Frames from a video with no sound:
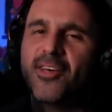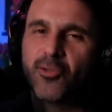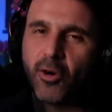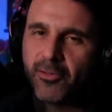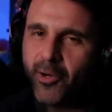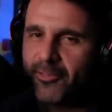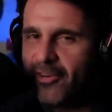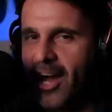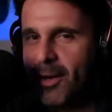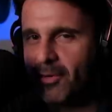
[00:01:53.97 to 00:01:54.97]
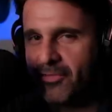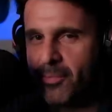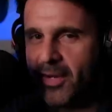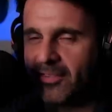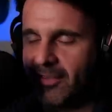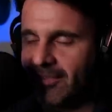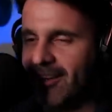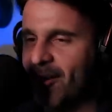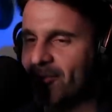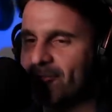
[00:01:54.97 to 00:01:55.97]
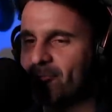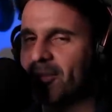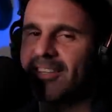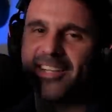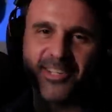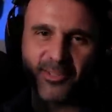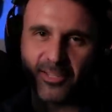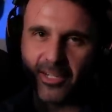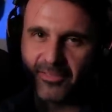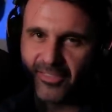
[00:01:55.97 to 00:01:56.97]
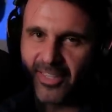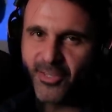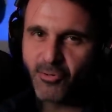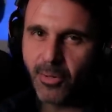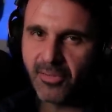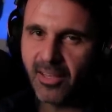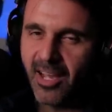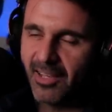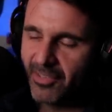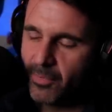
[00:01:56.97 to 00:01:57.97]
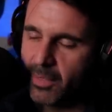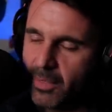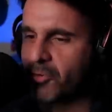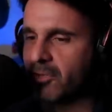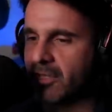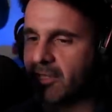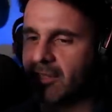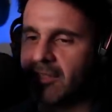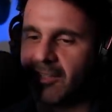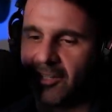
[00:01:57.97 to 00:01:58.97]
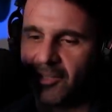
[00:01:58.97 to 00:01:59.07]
the overall vibe of the mix and the sound, really loved seeing the drums live. It made me feel really good.